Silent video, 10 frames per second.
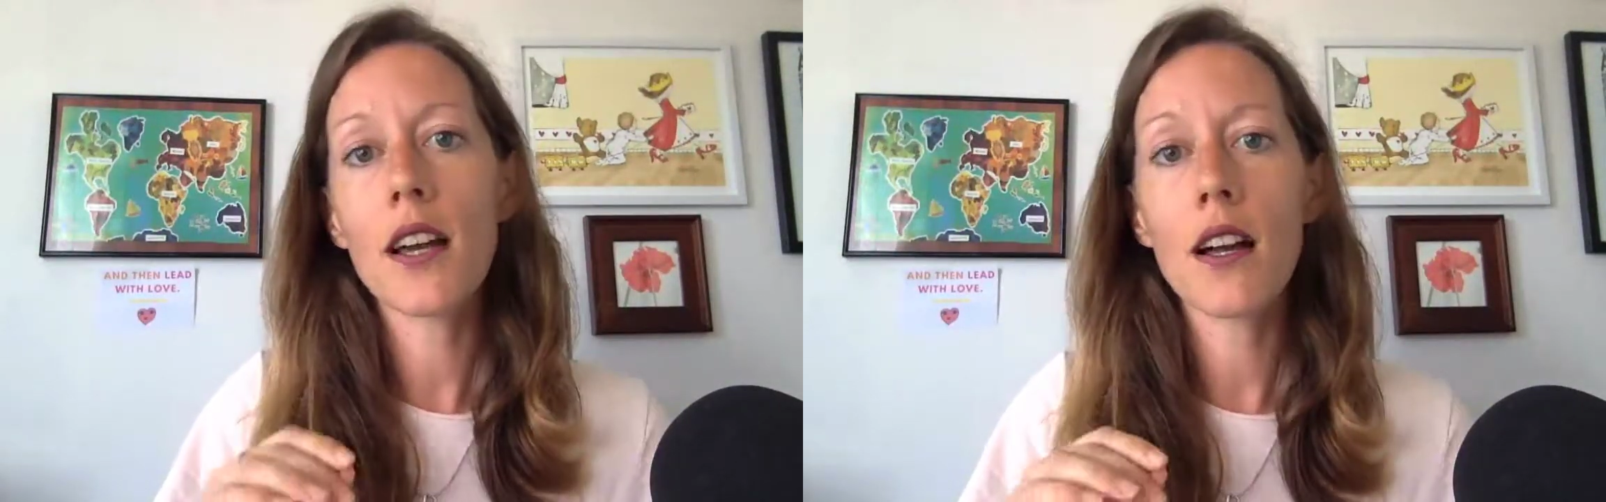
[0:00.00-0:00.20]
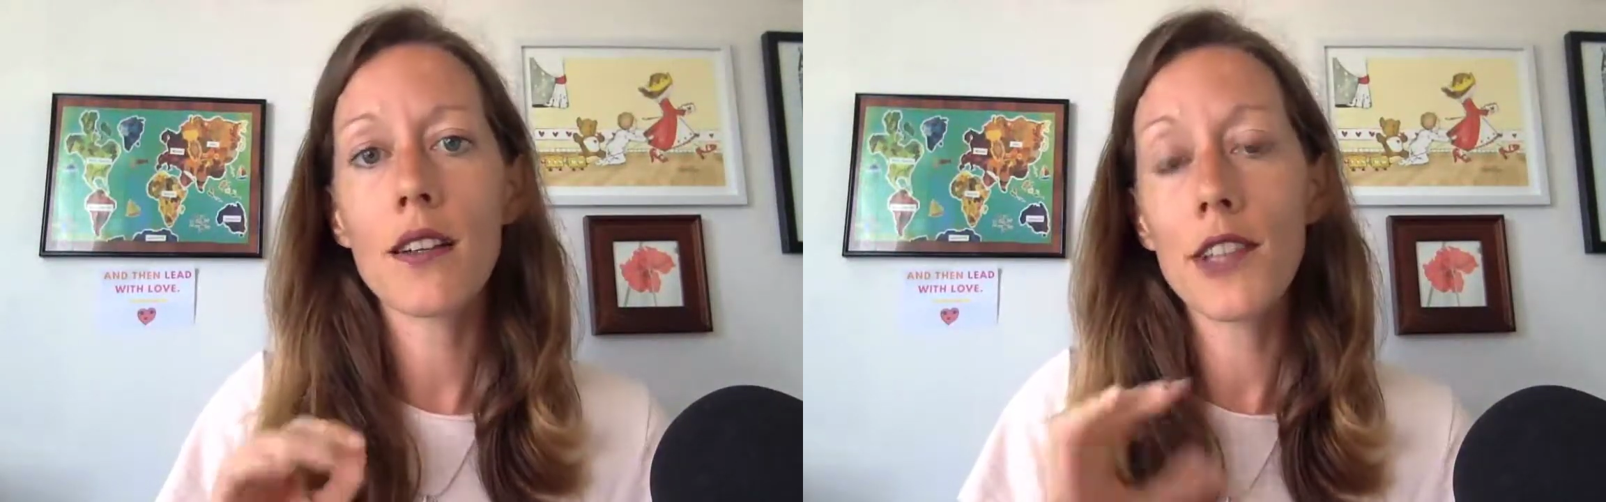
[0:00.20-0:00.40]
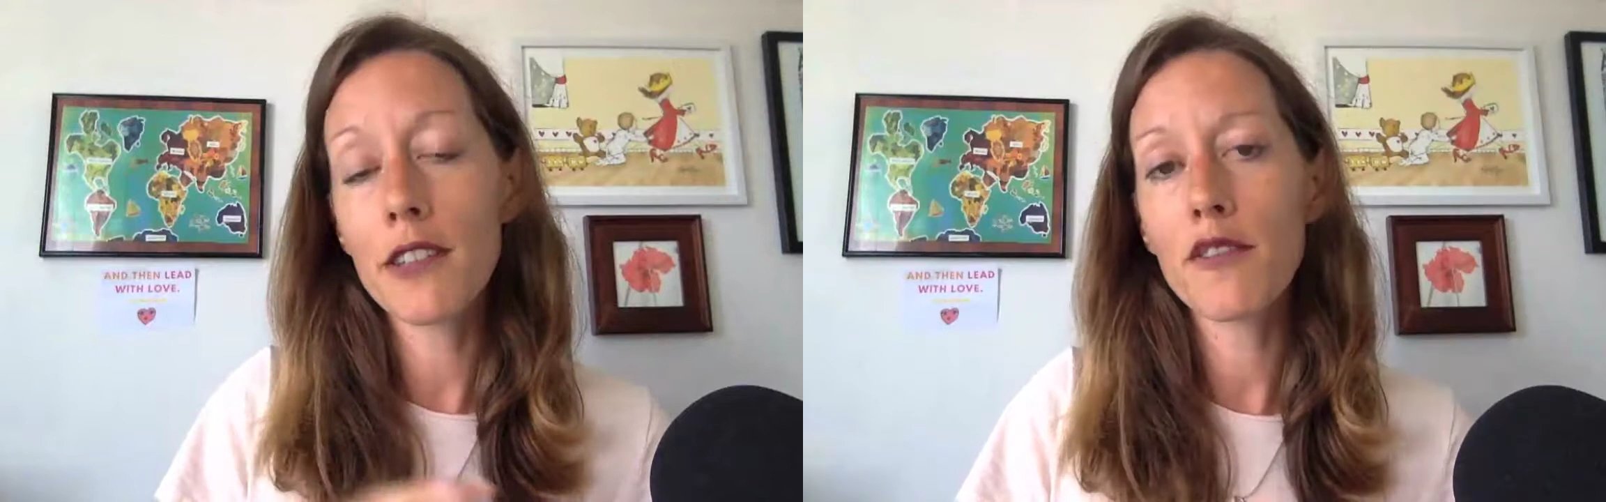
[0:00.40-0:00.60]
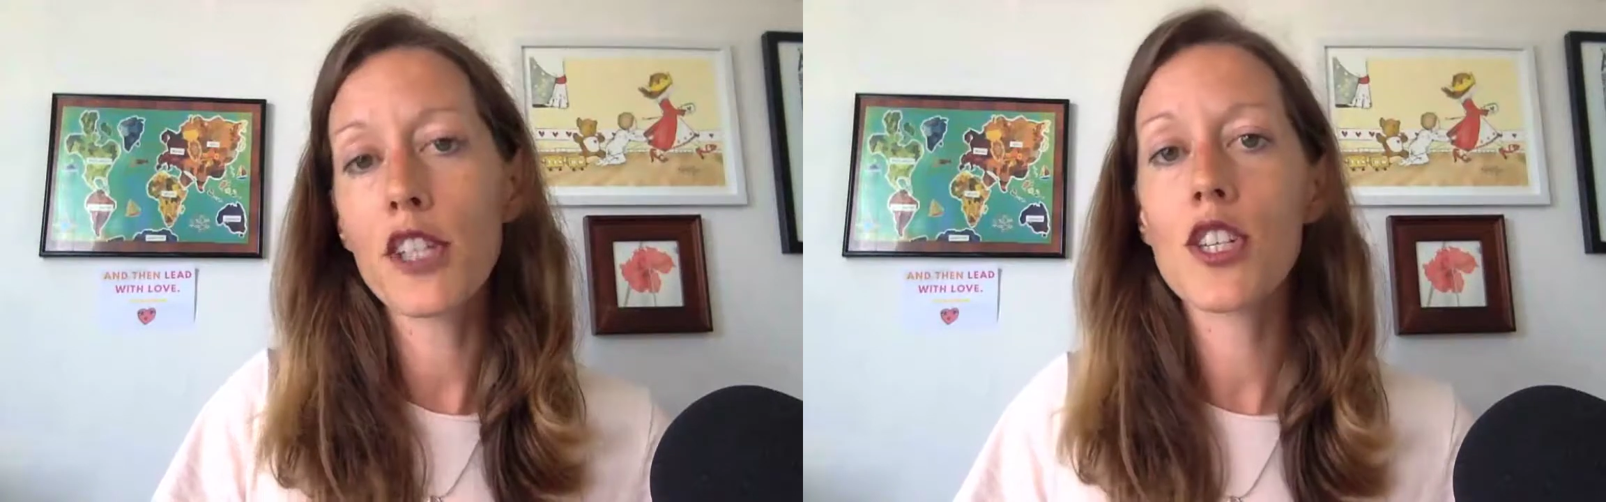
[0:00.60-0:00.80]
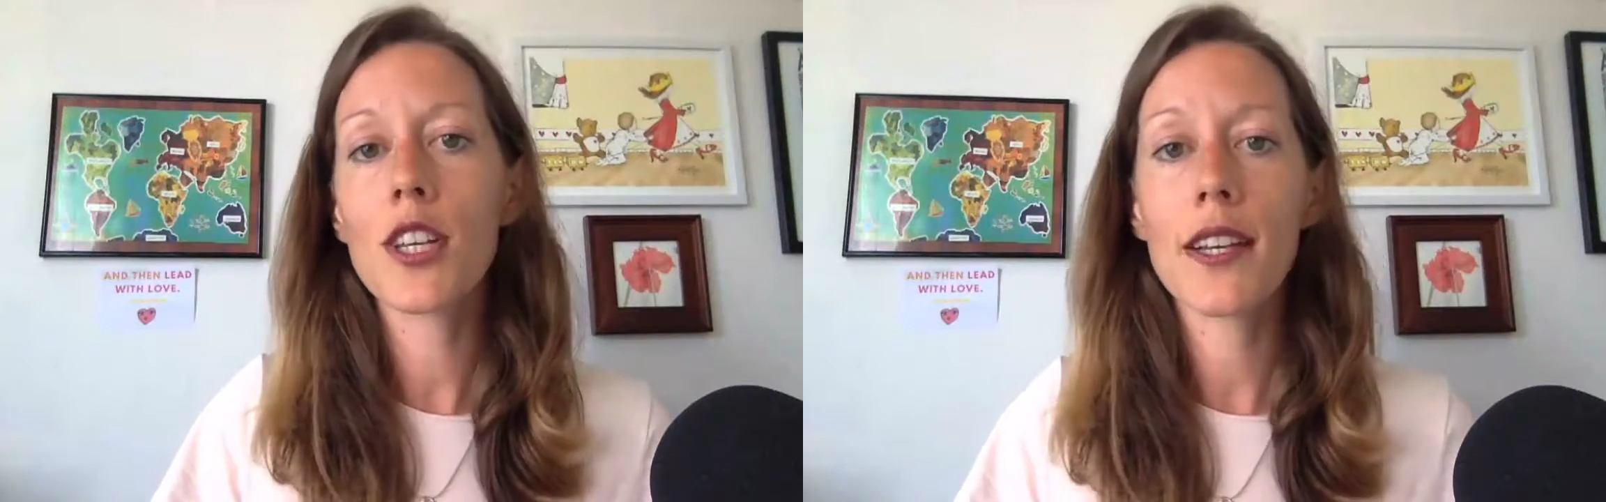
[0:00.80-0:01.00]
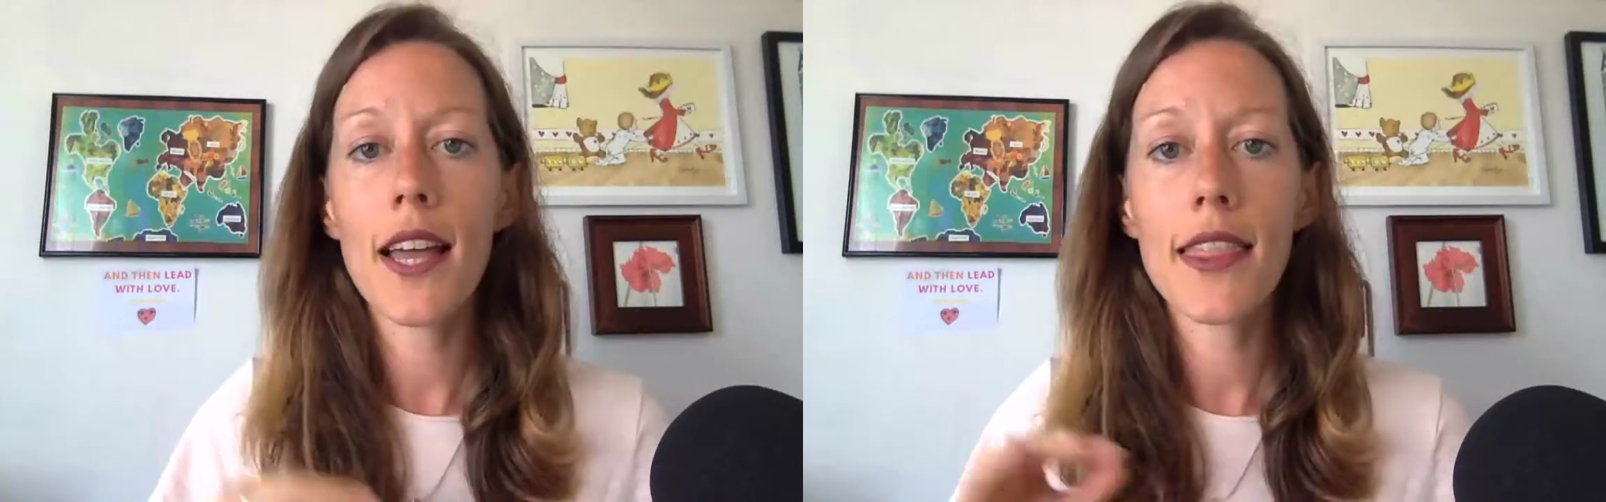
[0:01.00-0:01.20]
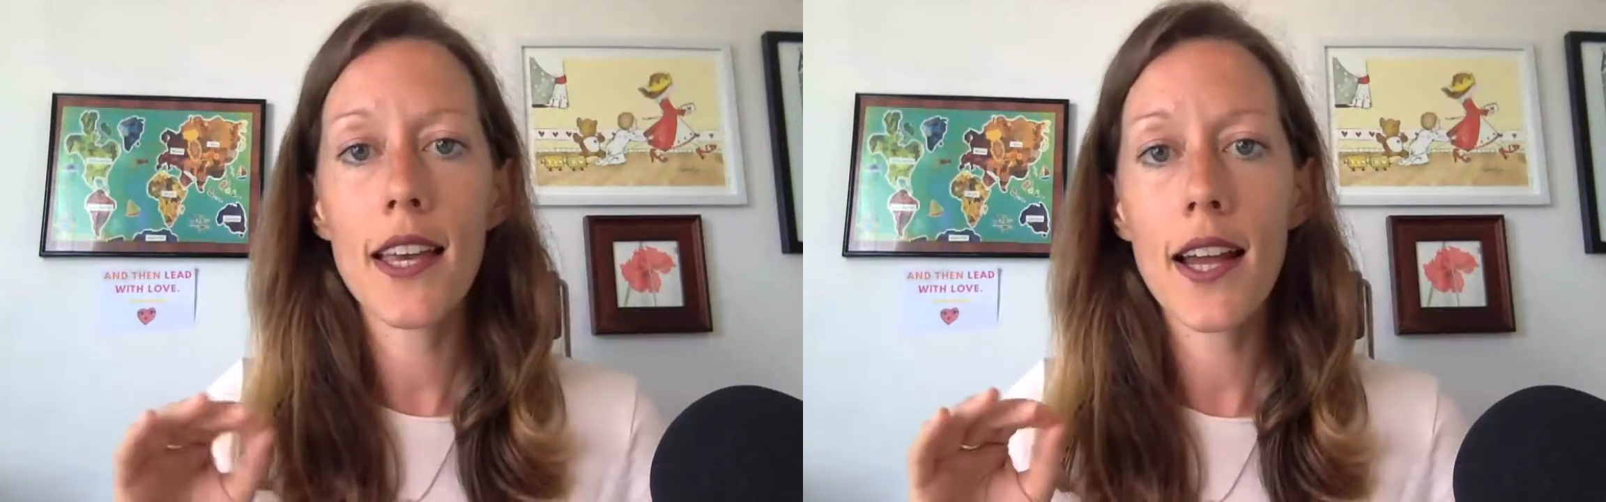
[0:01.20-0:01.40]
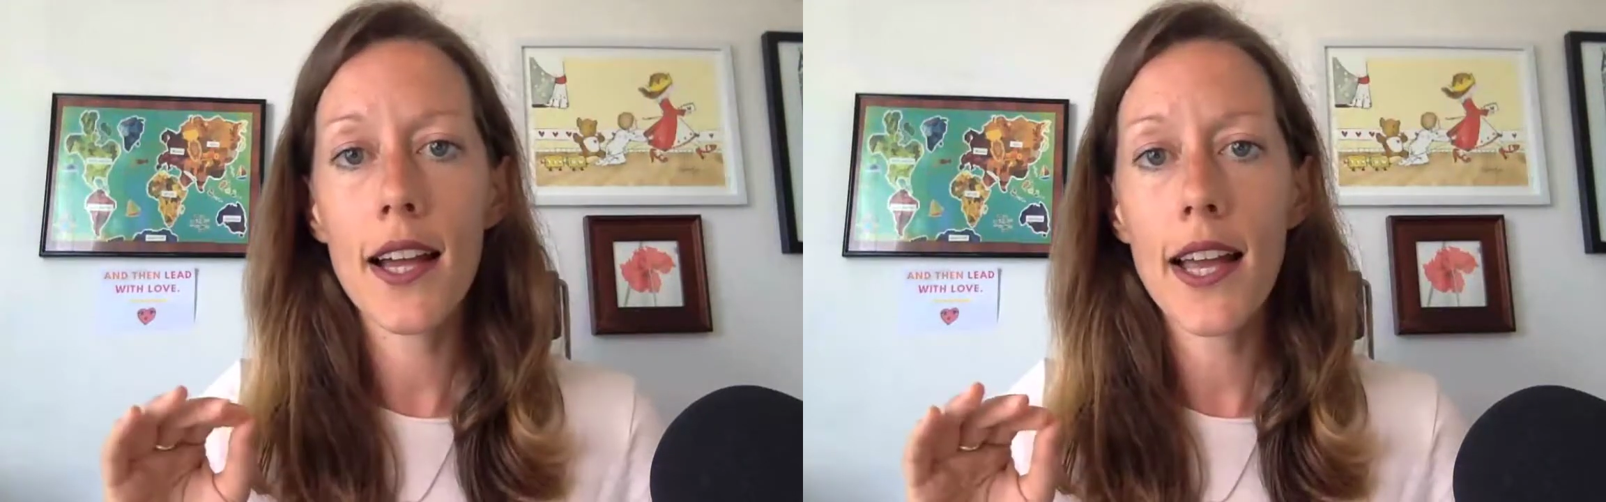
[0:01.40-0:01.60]
uh, nonfiction, and
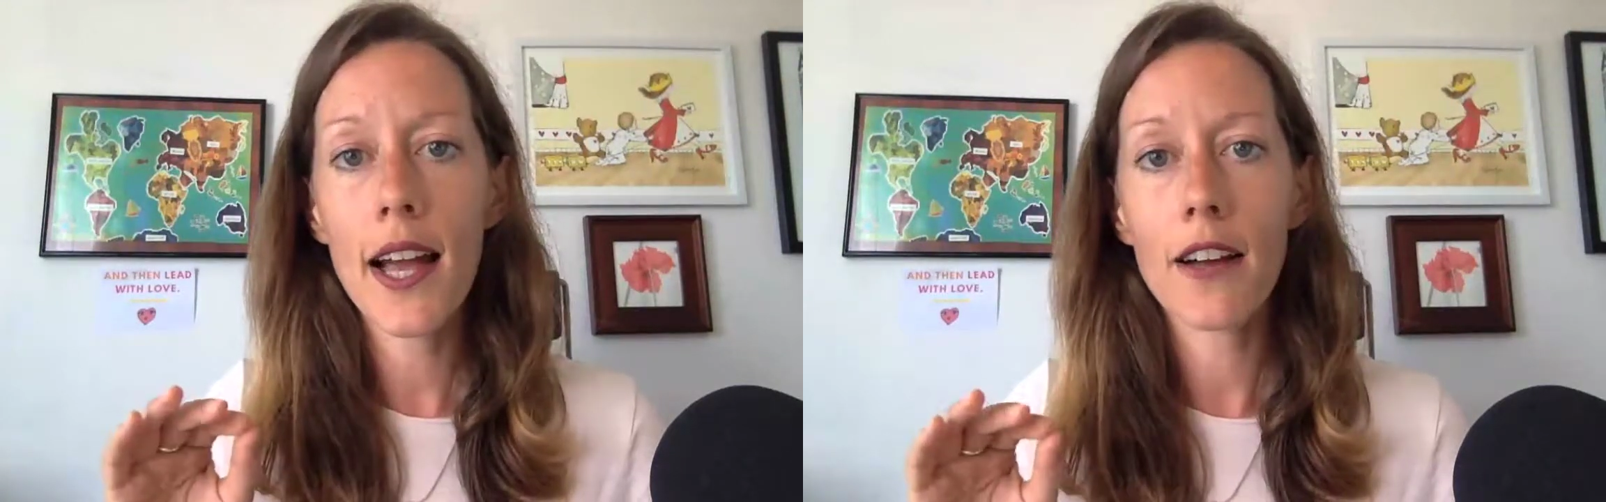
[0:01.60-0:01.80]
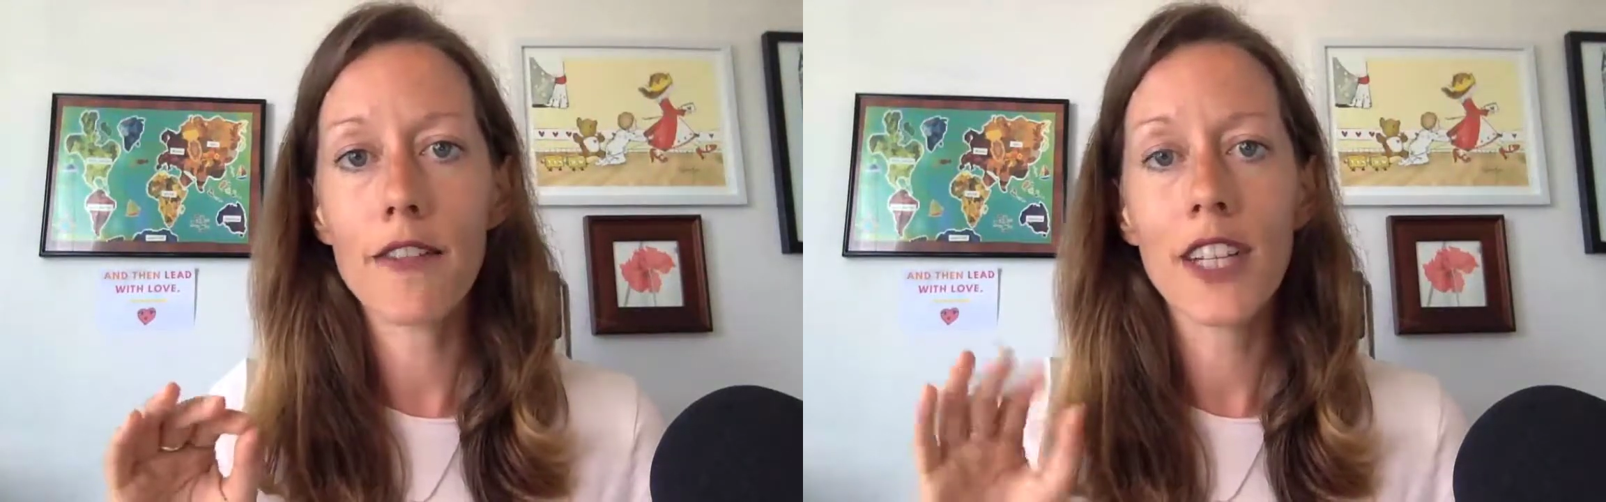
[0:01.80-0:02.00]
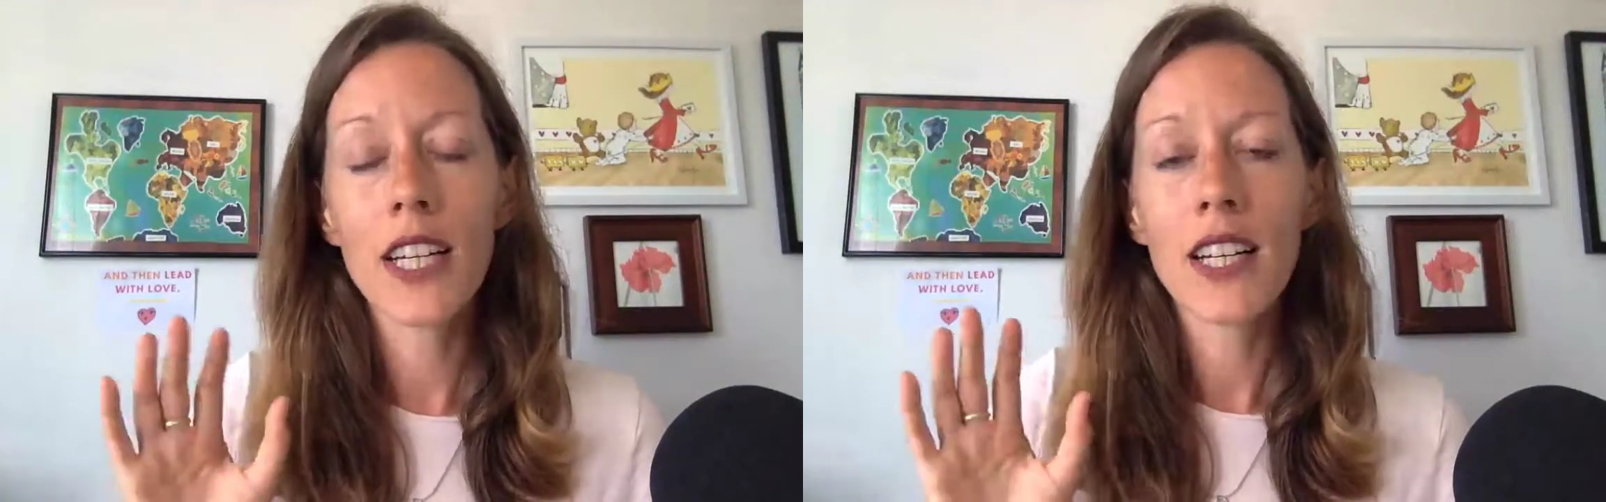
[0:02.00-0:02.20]
then I have